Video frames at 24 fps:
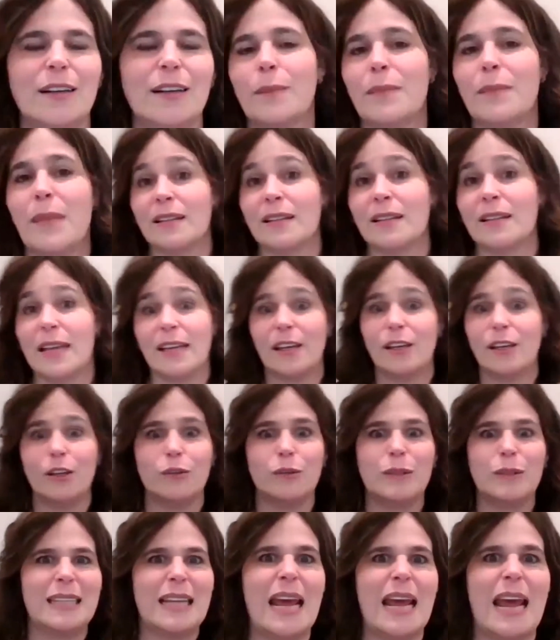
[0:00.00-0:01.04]
I'm not taking
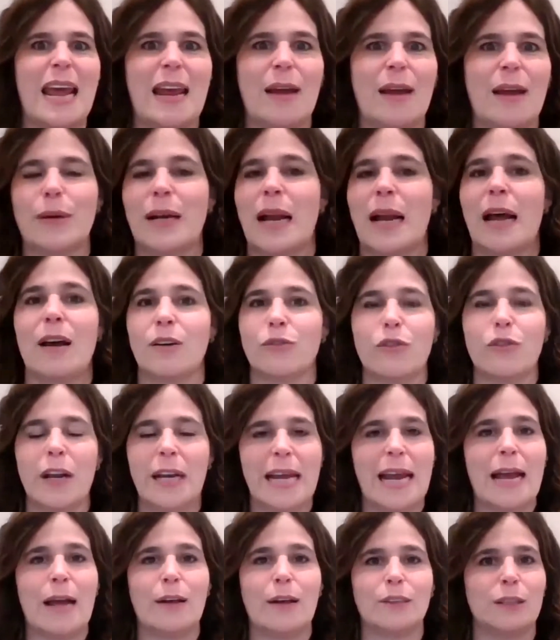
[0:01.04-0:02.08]
you today. We're not
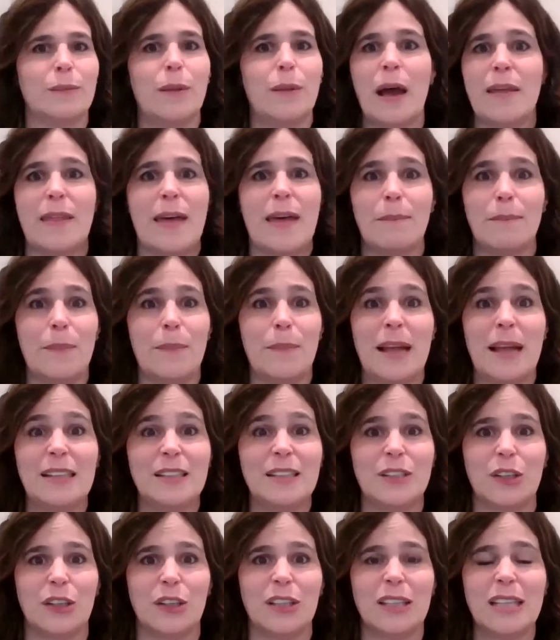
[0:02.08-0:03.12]
running out to buy that
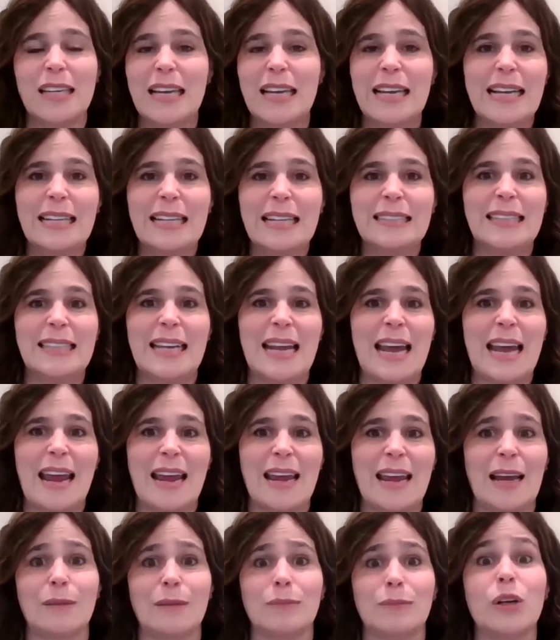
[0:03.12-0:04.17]
pencil
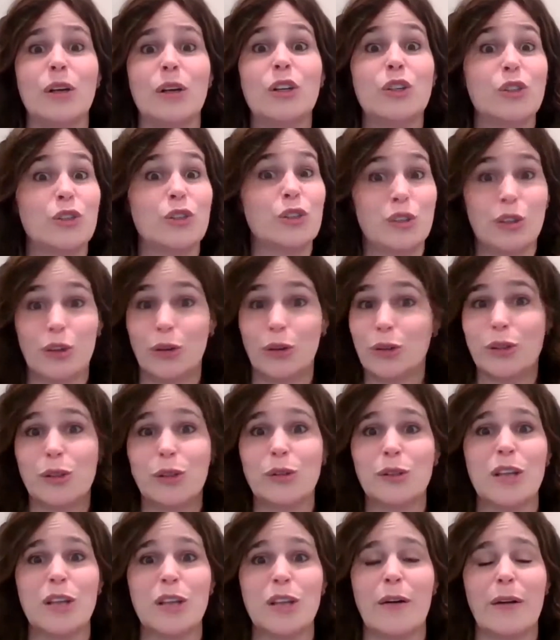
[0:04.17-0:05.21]
today. I'm so
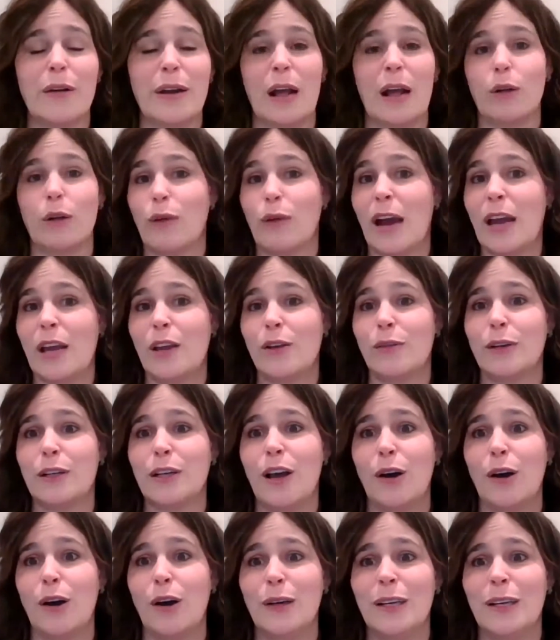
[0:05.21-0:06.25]
sorry. I'll write you a
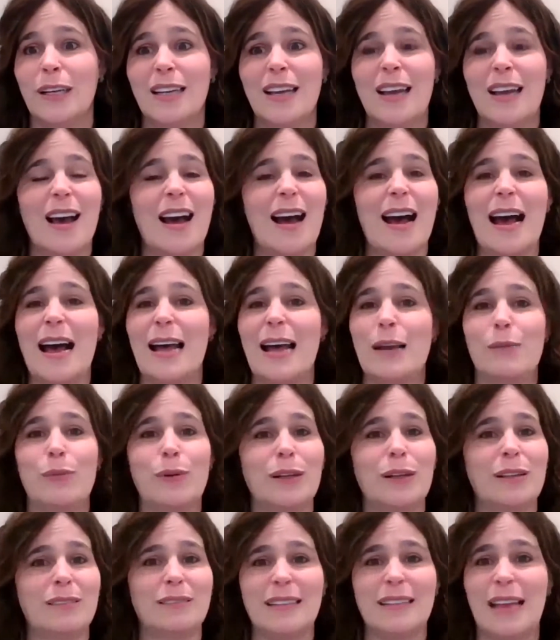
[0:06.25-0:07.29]
note. I
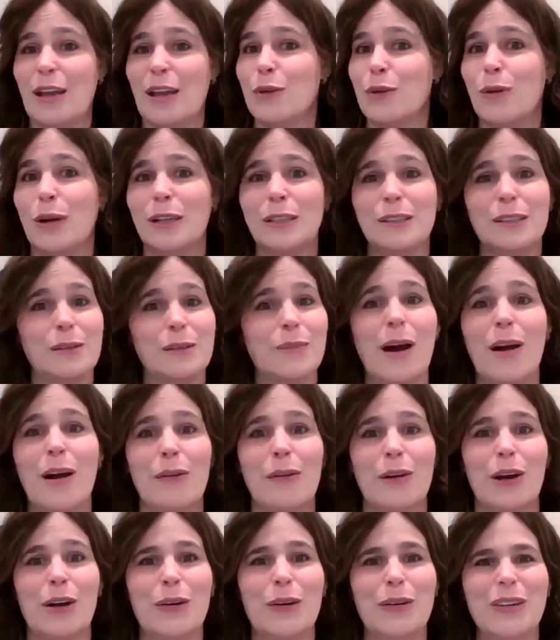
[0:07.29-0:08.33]
will get you one
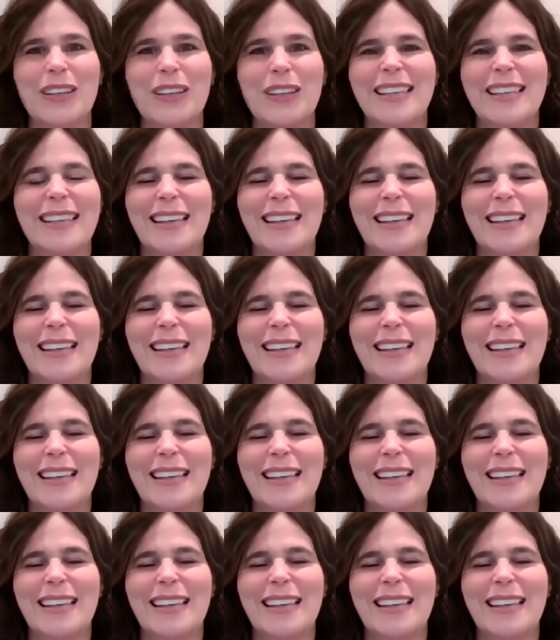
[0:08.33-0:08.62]
tomorrow.